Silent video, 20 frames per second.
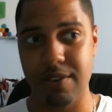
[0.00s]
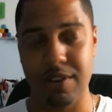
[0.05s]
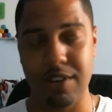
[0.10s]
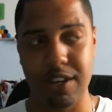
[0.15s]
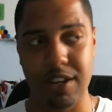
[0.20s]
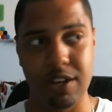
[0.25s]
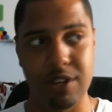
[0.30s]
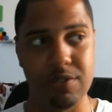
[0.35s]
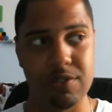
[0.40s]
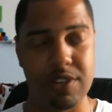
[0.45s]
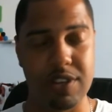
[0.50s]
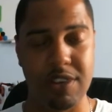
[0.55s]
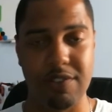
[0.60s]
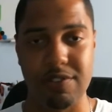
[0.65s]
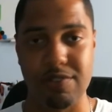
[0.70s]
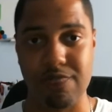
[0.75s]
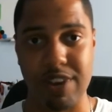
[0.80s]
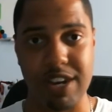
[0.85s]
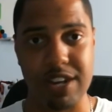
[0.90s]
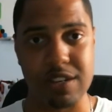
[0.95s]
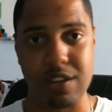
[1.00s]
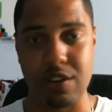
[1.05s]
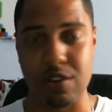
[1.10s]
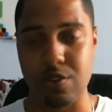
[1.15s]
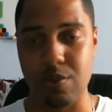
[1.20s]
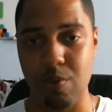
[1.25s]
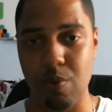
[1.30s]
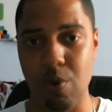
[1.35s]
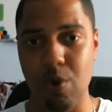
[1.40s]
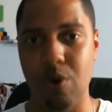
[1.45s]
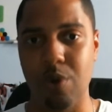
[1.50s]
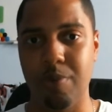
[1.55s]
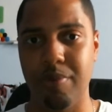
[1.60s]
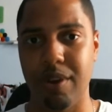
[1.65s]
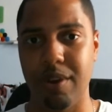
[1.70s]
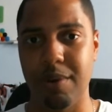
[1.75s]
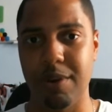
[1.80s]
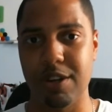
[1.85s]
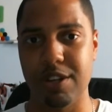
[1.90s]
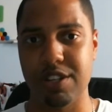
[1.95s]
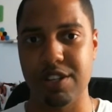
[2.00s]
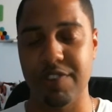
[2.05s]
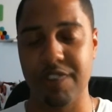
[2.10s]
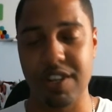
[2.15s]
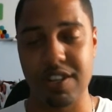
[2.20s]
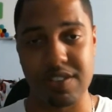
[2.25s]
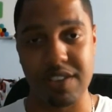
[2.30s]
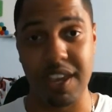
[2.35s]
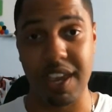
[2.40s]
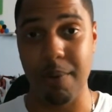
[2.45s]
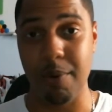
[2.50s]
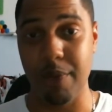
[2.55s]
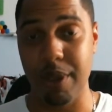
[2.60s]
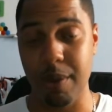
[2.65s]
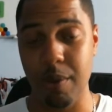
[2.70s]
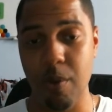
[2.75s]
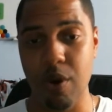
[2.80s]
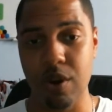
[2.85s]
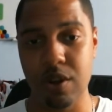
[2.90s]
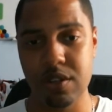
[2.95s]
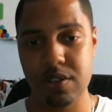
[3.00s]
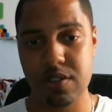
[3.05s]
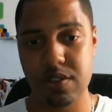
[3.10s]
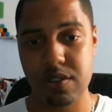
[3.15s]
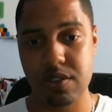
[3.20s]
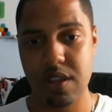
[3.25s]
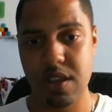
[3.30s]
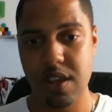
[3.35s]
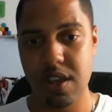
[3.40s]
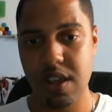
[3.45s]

Zeref's ready to go to war pretty much if he doesn't get what he wants.